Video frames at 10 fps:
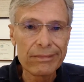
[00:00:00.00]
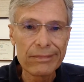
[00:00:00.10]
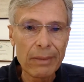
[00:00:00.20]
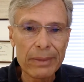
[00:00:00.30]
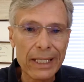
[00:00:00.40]

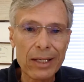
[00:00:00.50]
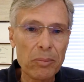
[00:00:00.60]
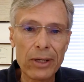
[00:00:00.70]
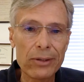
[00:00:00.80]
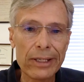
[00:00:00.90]
I mean, they can
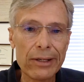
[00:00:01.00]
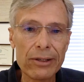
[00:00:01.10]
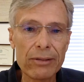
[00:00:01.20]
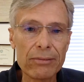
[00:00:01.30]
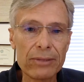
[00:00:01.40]
barely hear
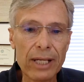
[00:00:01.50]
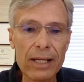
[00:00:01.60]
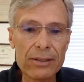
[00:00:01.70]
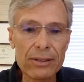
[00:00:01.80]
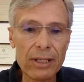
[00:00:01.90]
you.
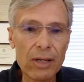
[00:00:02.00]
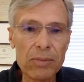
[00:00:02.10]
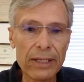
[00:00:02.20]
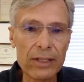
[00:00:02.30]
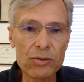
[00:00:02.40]
The
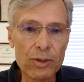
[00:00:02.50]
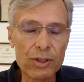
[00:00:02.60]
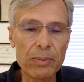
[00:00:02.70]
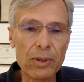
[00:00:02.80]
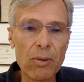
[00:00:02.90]
airplane is
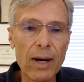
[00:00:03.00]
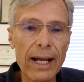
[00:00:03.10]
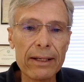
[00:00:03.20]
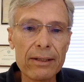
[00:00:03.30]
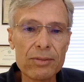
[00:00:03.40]
whisper
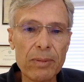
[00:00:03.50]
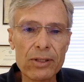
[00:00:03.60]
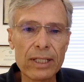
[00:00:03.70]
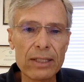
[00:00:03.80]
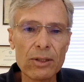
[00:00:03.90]
quiet,
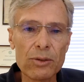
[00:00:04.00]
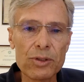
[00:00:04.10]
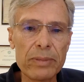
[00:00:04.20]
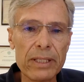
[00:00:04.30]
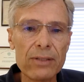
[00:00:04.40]
especially at low
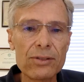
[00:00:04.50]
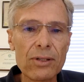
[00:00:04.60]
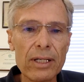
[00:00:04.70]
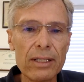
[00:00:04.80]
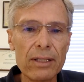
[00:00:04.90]
speeds,
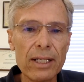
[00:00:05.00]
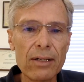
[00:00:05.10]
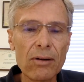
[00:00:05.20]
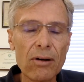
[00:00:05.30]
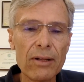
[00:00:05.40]
and
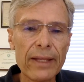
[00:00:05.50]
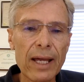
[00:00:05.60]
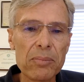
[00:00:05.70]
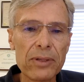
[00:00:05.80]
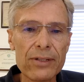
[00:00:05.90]
all
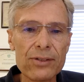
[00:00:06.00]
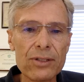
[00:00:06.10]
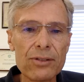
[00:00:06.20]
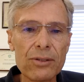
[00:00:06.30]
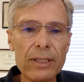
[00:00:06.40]
that plays
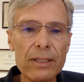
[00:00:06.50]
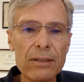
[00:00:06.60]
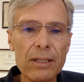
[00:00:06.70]
into it,